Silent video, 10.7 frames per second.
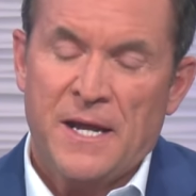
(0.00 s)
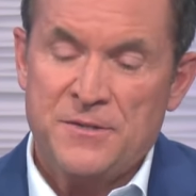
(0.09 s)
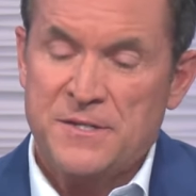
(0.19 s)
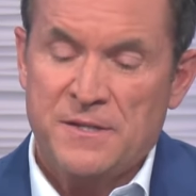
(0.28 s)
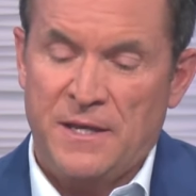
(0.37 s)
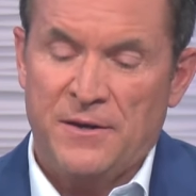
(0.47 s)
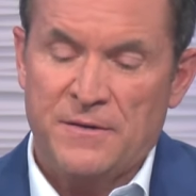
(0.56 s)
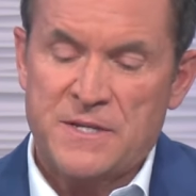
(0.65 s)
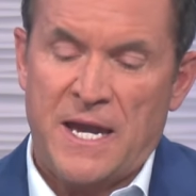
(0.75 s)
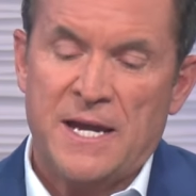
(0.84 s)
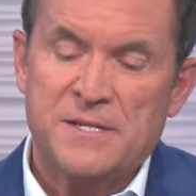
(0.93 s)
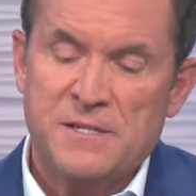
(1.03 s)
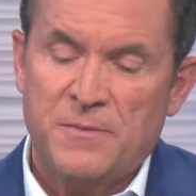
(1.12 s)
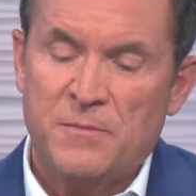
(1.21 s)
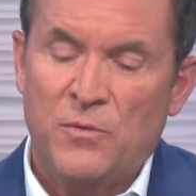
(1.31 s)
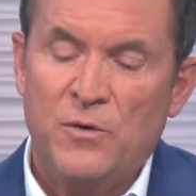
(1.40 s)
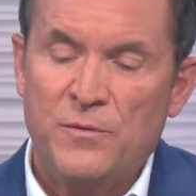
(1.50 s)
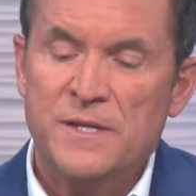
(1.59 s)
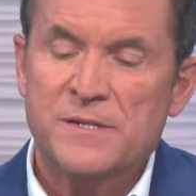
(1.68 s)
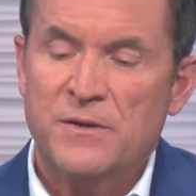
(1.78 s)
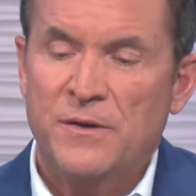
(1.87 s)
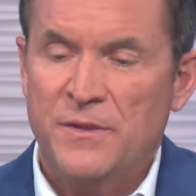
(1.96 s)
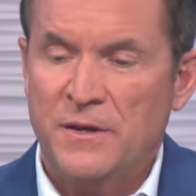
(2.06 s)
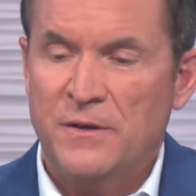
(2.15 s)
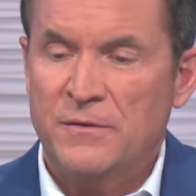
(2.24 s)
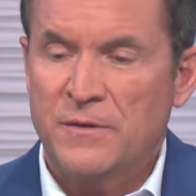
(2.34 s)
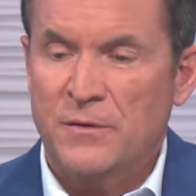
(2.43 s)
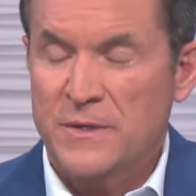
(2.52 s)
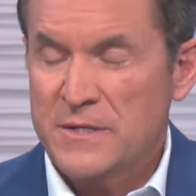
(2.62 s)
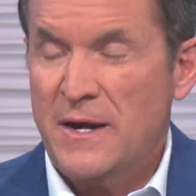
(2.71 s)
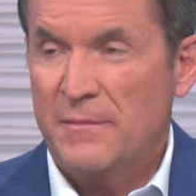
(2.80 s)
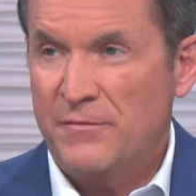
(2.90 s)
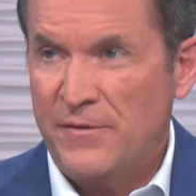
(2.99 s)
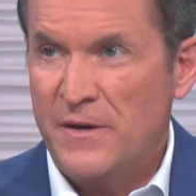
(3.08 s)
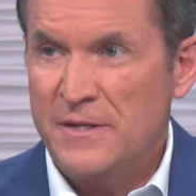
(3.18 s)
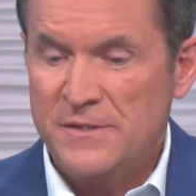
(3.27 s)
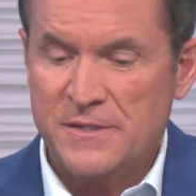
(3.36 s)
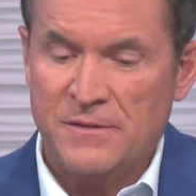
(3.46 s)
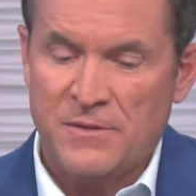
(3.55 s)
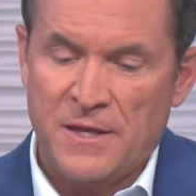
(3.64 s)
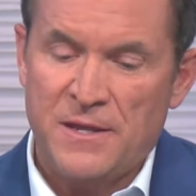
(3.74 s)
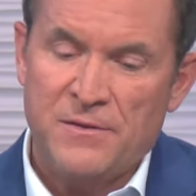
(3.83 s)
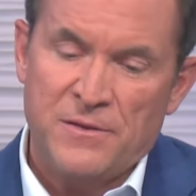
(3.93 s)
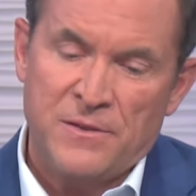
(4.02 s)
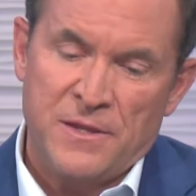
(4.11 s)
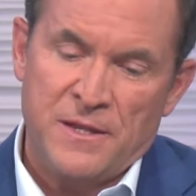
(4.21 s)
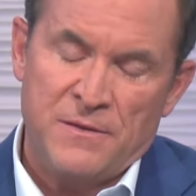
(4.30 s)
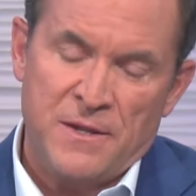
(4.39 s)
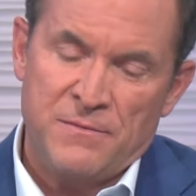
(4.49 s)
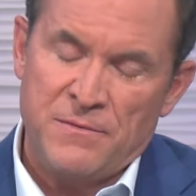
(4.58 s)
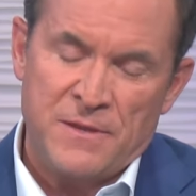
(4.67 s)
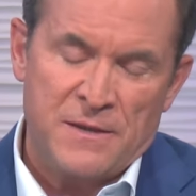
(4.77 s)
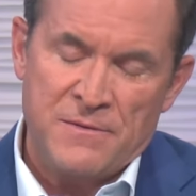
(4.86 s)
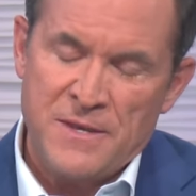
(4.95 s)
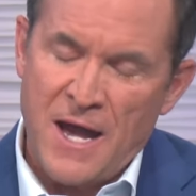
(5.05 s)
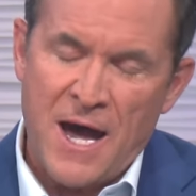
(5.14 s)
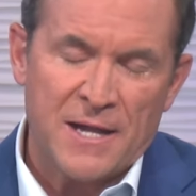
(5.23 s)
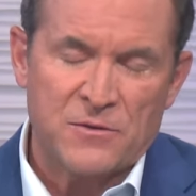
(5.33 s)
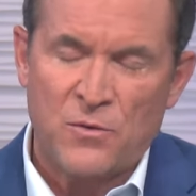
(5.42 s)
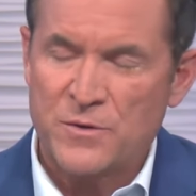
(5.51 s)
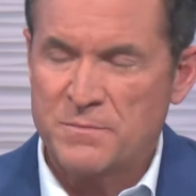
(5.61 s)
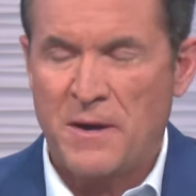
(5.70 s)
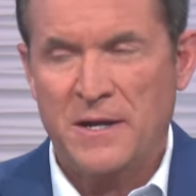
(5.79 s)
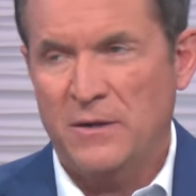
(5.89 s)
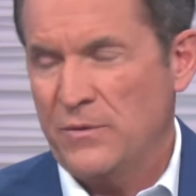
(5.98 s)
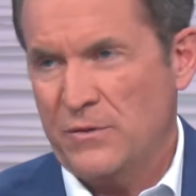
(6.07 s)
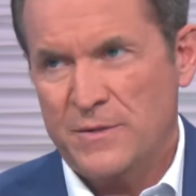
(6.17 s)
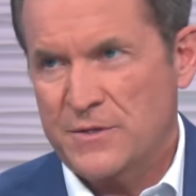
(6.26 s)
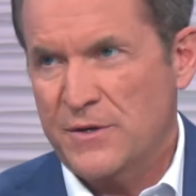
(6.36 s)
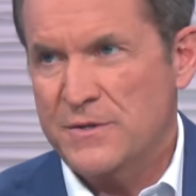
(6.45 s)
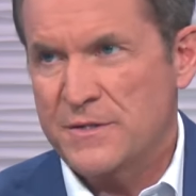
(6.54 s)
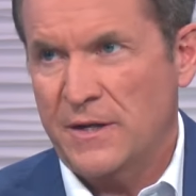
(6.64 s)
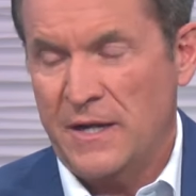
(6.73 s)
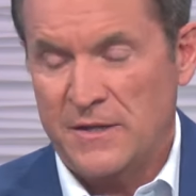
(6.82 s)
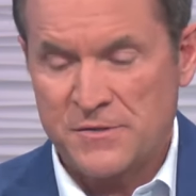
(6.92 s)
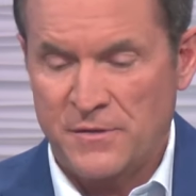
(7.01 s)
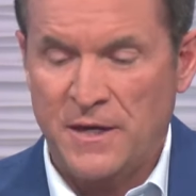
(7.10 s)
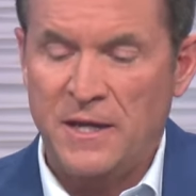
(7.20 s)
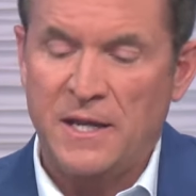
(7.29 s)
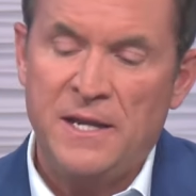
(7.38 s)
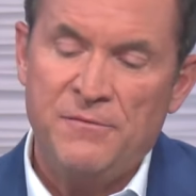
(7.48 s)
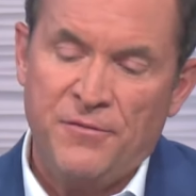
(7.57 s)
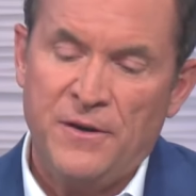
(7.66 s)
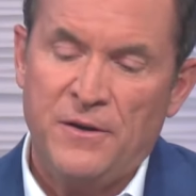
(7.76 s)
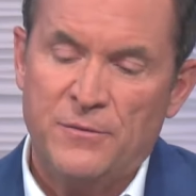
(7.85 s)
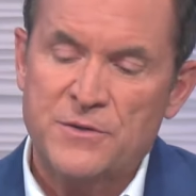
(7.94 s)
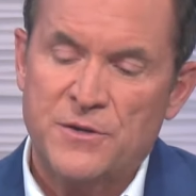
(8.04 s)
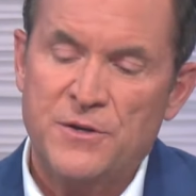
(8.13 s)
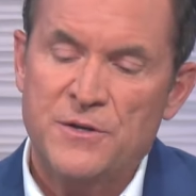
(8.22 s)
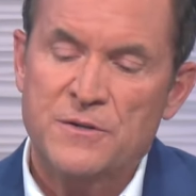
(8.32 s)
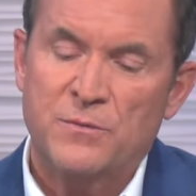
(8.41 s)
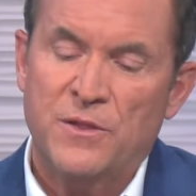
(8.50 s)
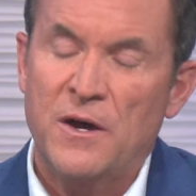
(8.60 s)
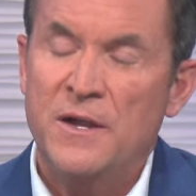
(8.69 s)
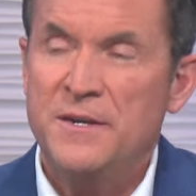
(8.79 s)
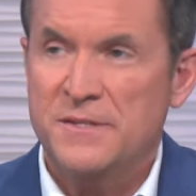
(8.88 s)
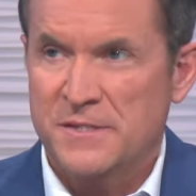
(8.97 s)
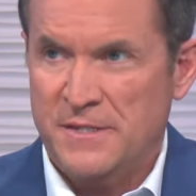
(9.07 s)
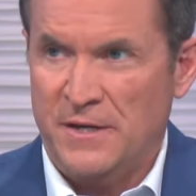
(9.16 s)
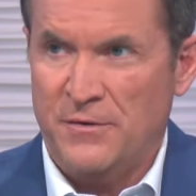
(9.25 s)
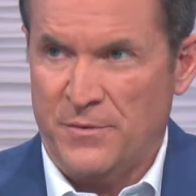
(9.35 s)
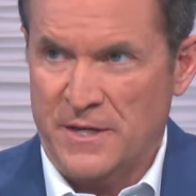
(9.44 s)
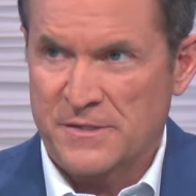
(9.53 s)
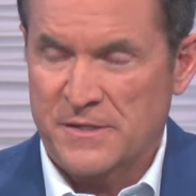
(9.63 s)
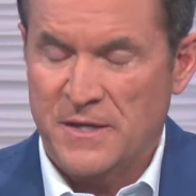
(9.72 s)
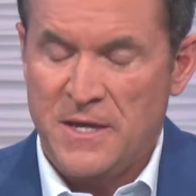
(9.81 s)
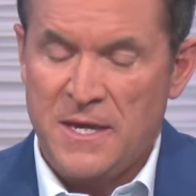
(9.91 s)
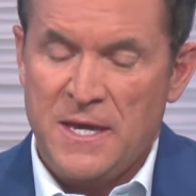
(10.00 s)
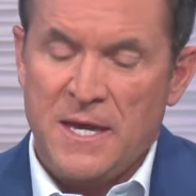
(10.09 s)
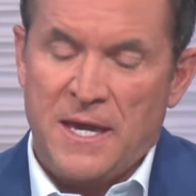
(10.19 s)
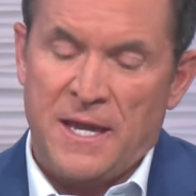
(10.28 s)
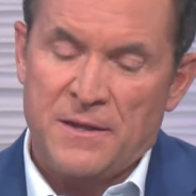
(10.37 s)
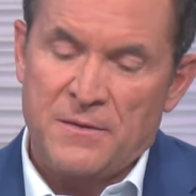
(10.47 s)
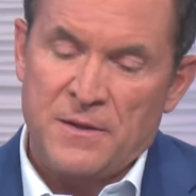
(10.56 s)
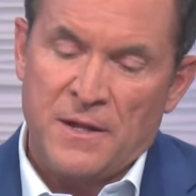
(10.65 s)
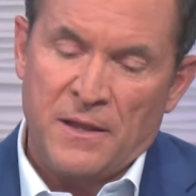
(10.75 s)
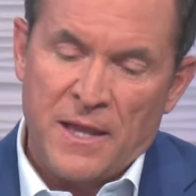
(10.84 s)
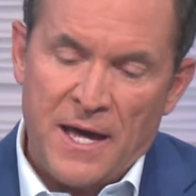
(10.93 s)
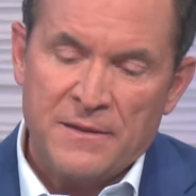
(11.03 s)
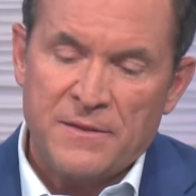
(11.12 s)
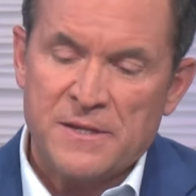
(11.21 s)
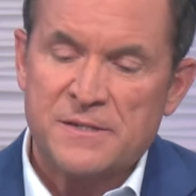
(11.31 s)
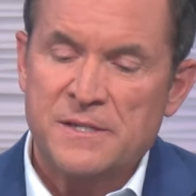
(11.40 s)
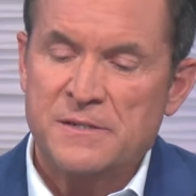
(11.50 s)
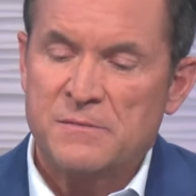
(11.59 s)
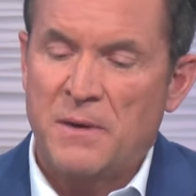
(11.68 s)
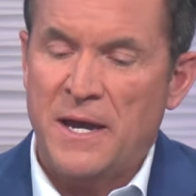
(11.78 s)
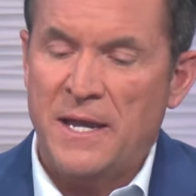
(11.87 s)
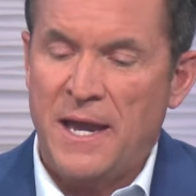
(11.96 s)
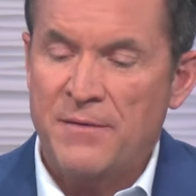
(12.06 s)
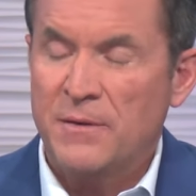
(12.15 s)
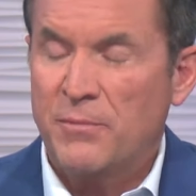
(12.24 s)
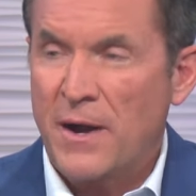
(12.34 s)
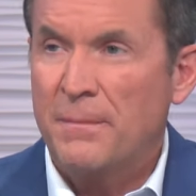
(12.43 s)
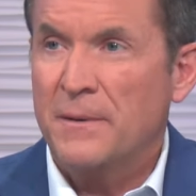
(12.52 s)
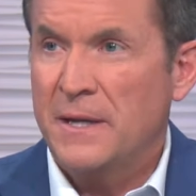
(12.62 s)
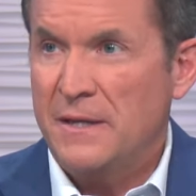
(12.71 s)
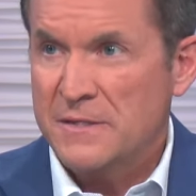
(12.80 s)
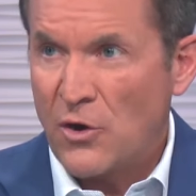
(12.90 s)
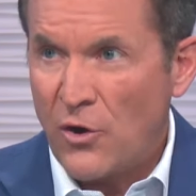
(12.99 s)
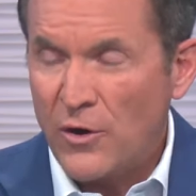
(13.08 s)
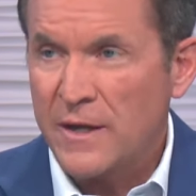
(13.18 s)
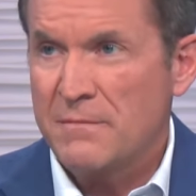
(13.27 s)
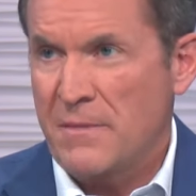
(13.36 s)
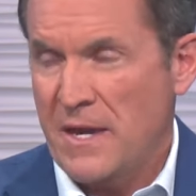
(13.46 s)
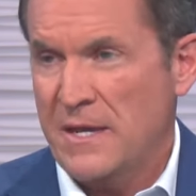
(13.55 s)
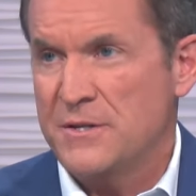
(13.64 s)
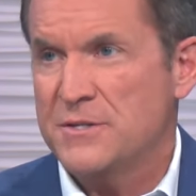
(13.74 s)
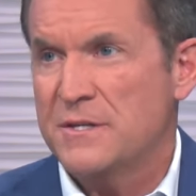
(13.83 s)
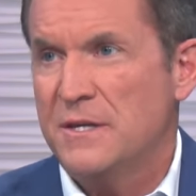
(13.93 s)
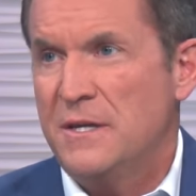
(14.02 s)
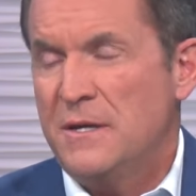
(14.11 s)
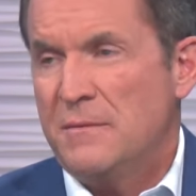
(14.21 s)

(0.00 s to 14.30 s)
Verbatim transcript: not just in the area of taxes, but more risk on their, their retirement funds mm -hmm. than and, mm-hmm. not corresponding with the returns they're getting. So they're getting inferior returns with unnecessary risk. Mm -hmm. And a lot of this is by having properly target managed